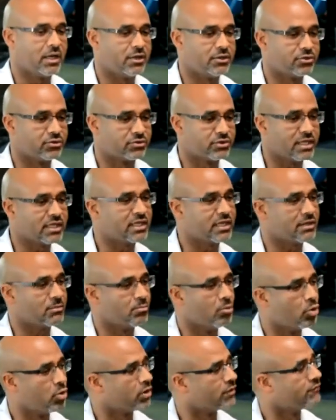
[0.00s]
you're thinking
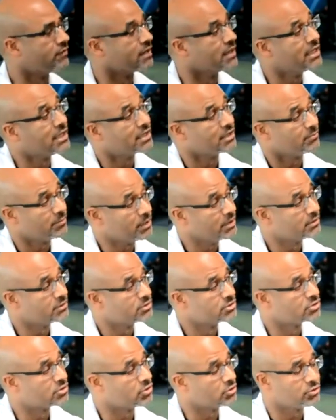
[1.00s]
more of a ligament.
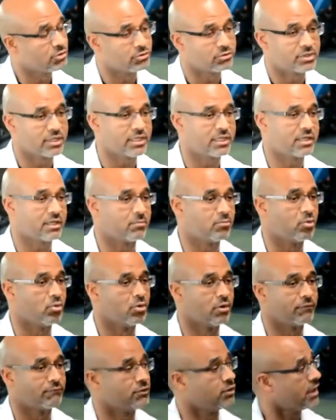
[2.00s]
So you're thinking
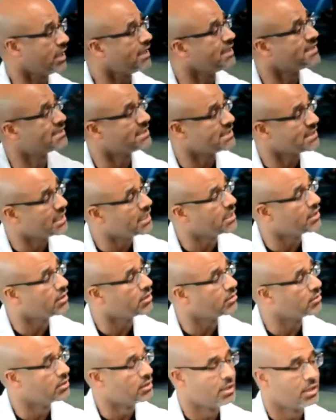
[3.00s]
more of your ACL.
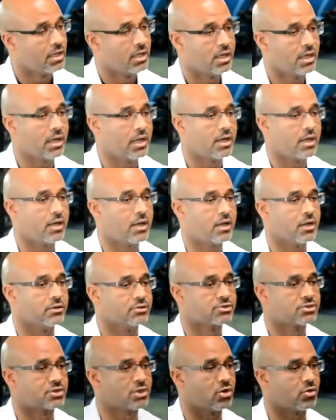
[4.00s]

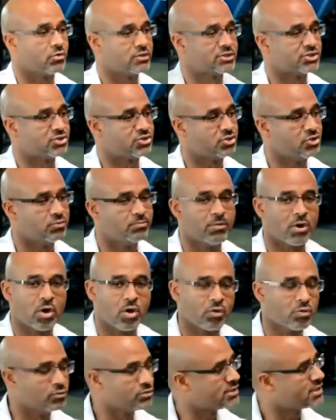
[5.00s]
So it's 2
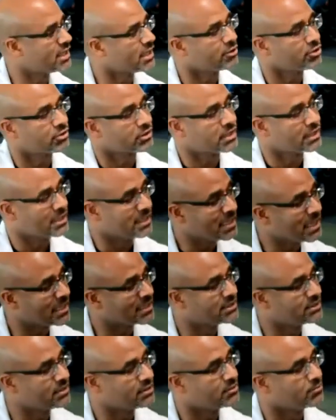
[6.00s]
bones that are
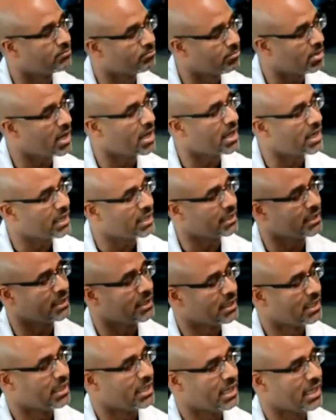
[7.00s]
connected by
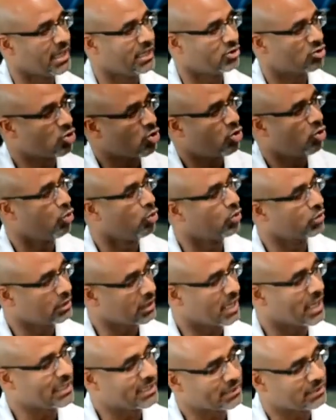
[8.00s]
a
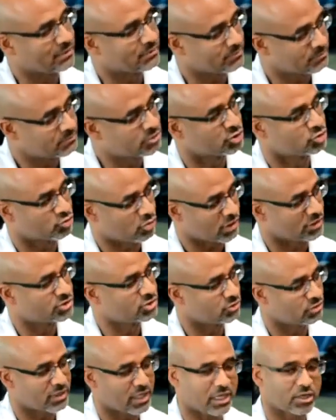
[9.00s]
cord-like
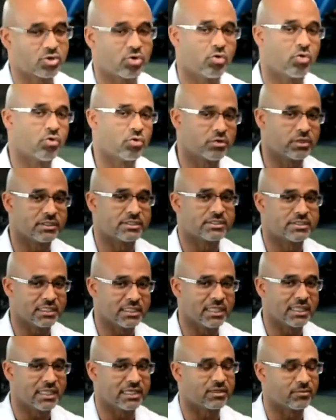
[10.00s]
structure, and that cord is the
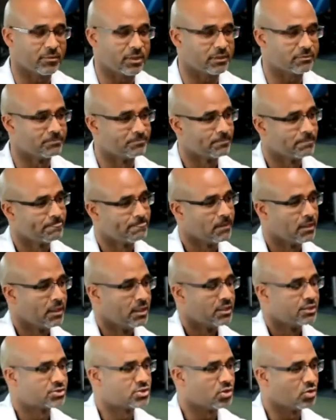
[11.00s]
ligament.
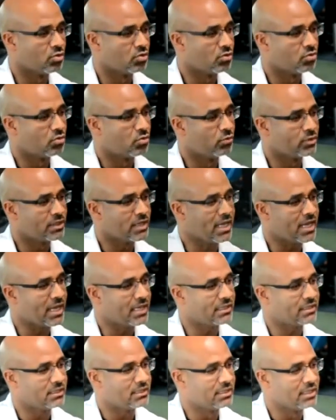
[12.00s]
So when
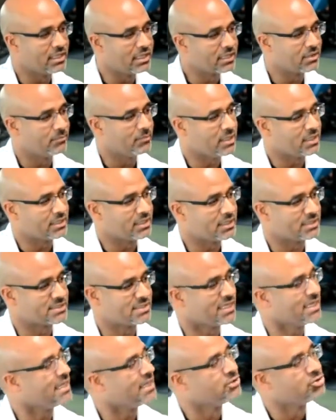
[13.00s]
that ligament gets
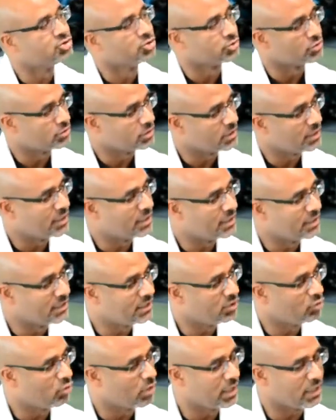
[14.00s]
injured in
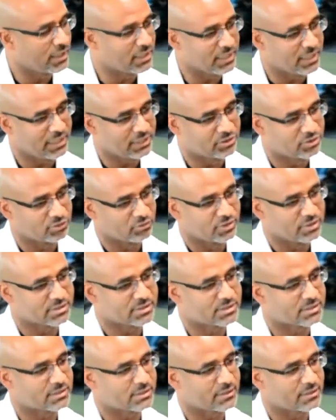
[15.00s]
any way, either it